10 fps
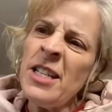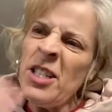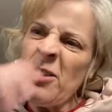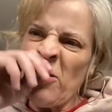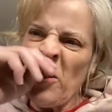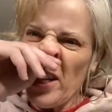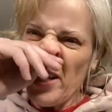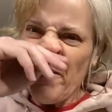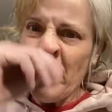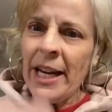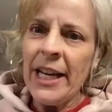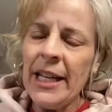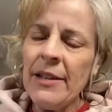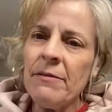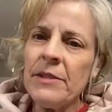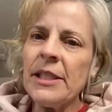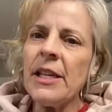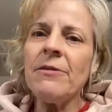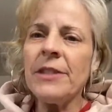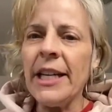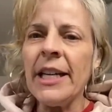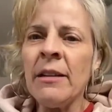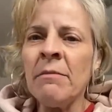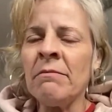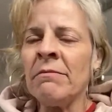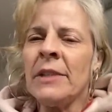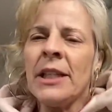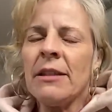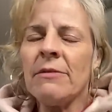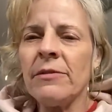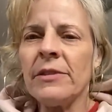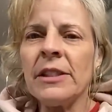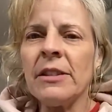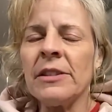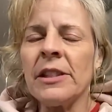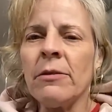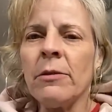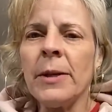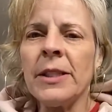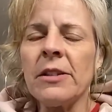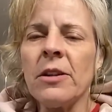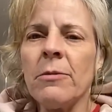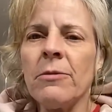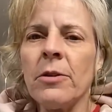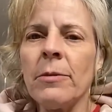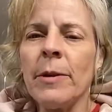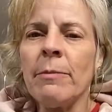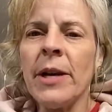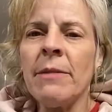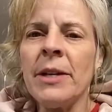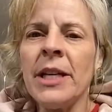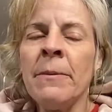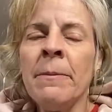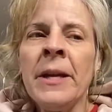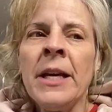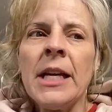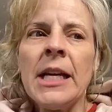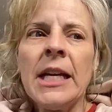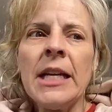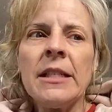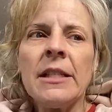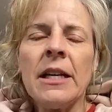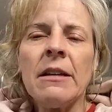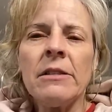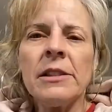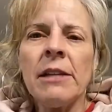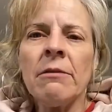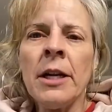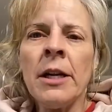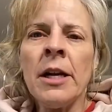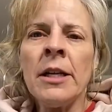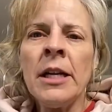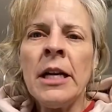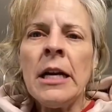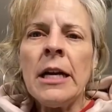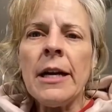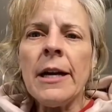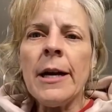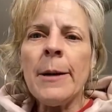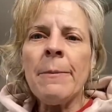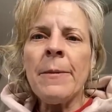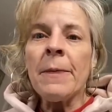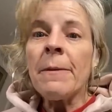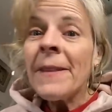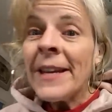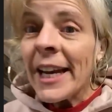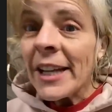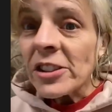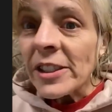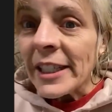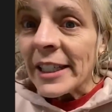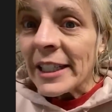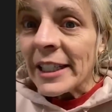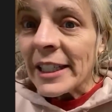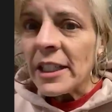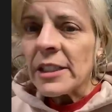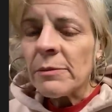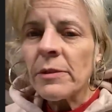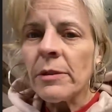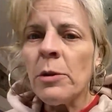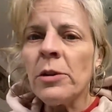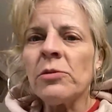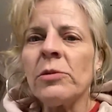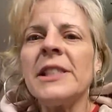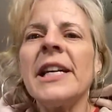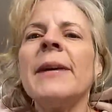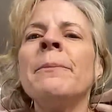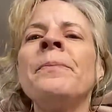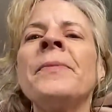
had just forwarded my stuff to him, like, you know, several months ago before he met me. And he was like, right on. The thing actually that connected us the most was that